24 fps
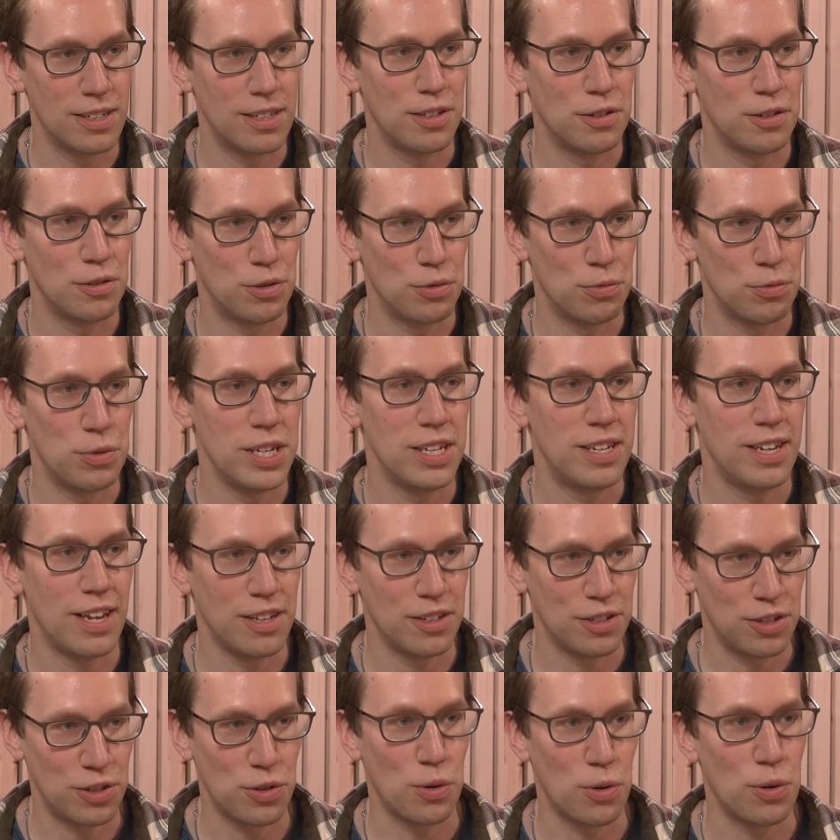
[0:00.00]
There's the retail
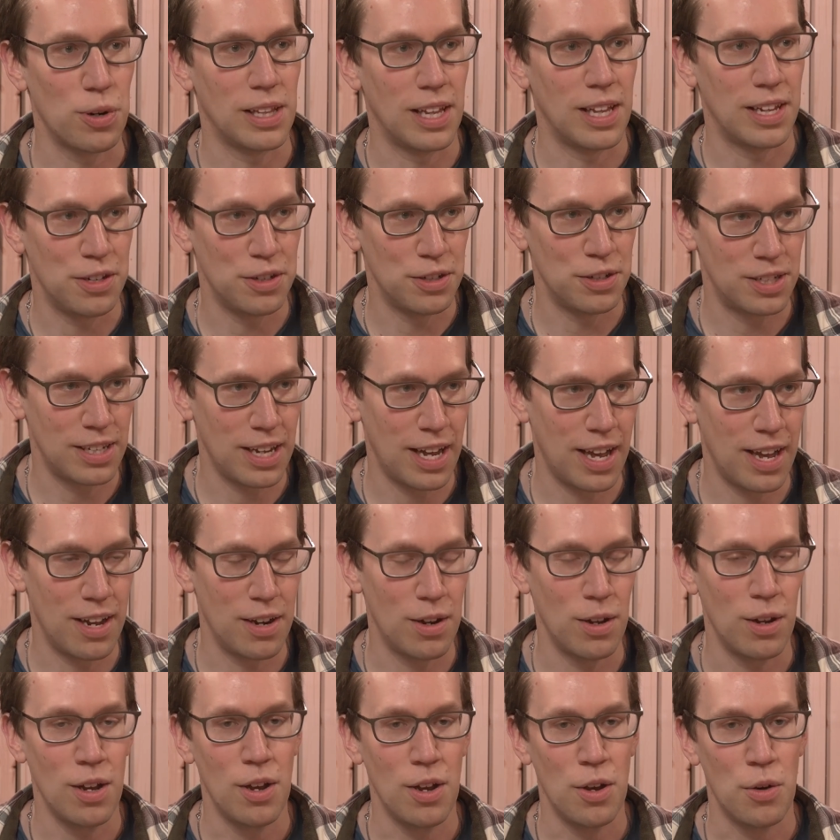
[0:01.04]
store, like you said,
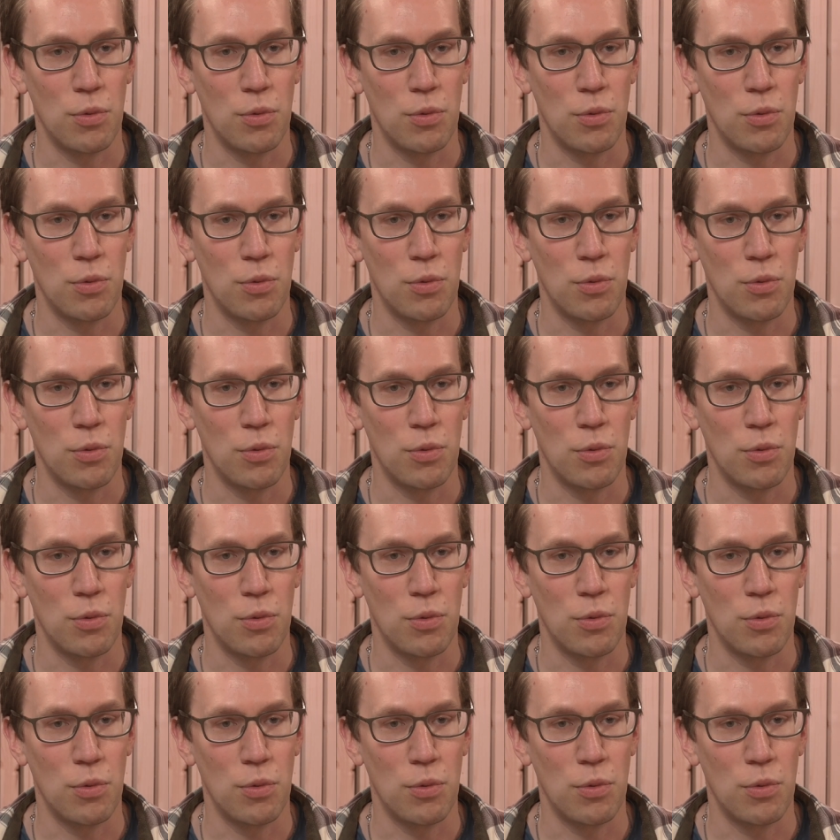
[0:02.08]
mm-hmm.